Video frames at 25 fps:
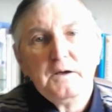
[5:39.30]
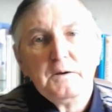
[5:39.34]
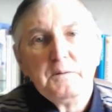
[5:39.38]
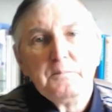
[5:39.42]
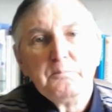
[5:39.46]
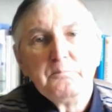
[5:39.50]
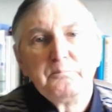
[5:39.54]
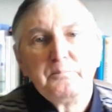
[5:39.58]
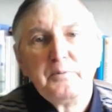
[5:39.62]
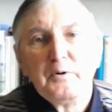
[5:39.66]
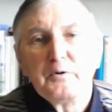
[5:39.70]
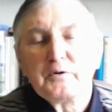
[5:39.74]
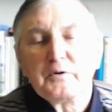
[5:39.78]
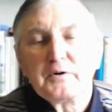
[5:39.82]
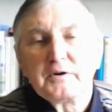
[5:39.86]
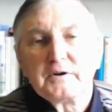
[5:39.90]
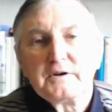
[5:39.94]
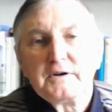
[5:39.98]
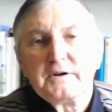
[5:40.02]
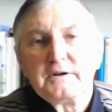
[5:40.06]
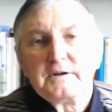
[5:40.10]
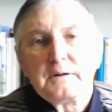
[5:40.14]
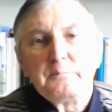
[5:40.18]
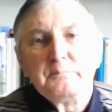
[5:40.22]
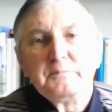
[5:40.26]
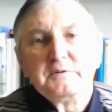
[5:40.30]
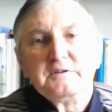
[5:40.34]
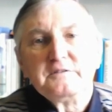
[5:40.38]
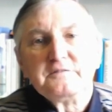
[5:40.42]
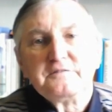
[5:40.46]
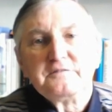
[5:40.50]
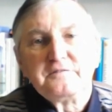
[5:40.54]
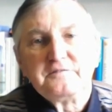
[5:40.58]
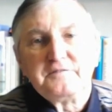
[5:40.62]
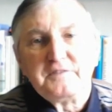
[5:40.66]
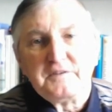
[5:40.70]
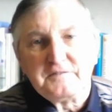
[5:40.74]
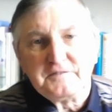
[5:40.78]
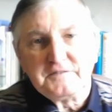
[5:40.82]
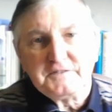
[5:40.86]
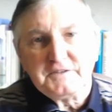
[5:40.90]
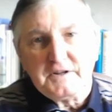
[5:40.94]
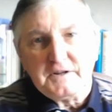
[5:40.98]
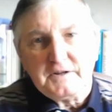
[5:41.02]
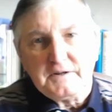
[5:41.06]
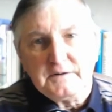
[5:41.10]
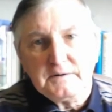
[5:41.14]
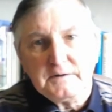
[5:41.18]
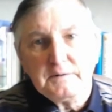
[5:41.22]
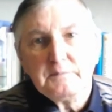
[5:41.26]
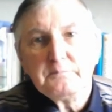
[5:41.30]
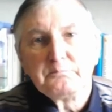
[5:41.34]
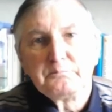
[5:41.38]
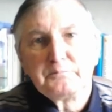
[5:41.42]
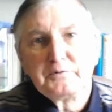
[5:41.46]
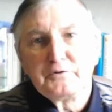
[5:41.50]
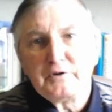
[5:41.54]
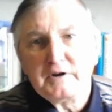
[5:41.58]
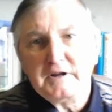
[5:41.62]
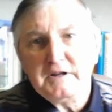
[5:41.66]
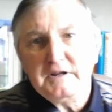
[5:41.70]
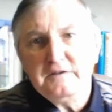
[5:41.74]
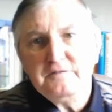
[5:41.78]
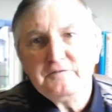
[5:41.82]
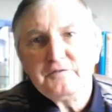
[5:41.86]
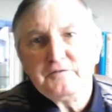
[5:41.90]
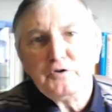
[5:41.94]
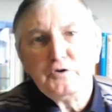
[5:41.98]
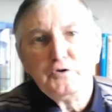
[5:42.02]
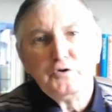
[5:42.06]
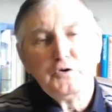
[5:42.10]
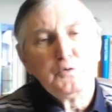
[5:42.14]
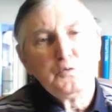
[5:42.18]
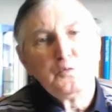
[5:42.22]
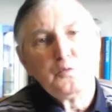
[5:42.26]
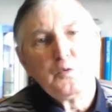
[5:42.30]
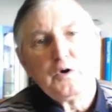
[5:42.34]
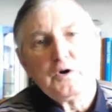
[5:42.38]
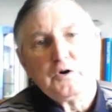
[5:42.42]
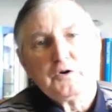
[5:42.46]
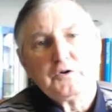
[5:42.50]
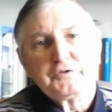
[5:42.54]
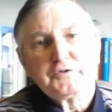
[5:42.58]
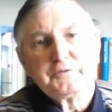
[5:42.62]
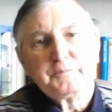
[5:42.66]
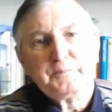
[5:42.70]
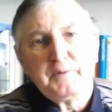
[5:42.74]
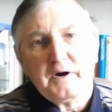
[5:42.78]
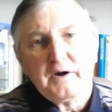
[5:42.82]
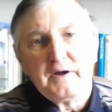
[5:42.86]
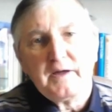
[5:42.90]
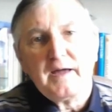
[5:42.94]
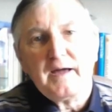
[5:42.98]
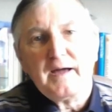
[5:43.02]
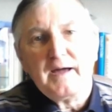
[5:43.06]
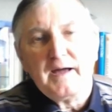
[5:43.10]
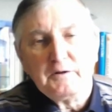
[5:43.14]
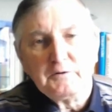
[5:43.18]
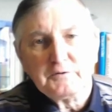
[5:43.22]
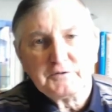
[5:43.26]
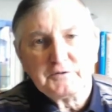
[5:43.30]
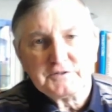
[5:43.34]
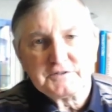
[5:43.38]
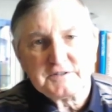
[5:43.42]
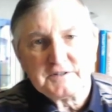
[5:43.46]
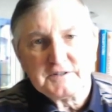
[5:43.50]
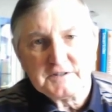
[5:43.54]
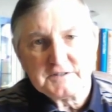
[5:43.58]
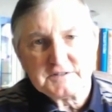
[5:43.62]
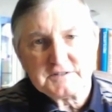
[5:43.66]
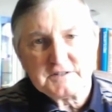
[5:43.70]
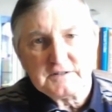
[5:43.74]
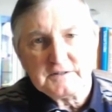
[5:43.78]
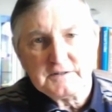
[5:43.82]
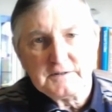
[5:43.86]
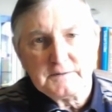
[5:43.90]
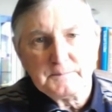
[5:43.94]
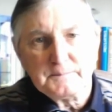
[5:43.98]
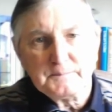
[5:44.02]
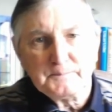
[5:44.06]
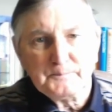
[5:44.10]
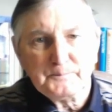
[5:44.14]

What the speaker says: Book number 15, Brave New World by Aldous Huxley.